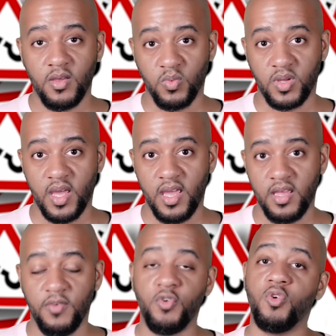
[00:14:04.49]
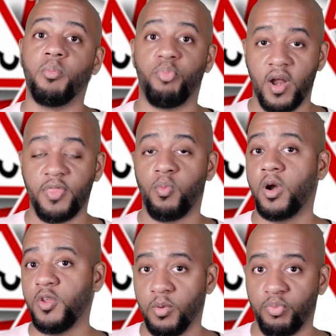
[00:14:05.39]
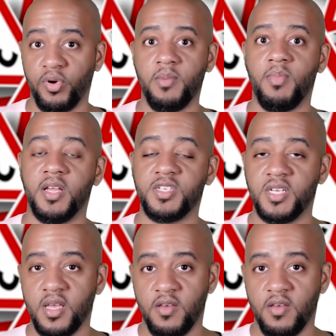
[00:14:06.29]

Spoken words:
Okay. If you're doing breath work, you can pretty much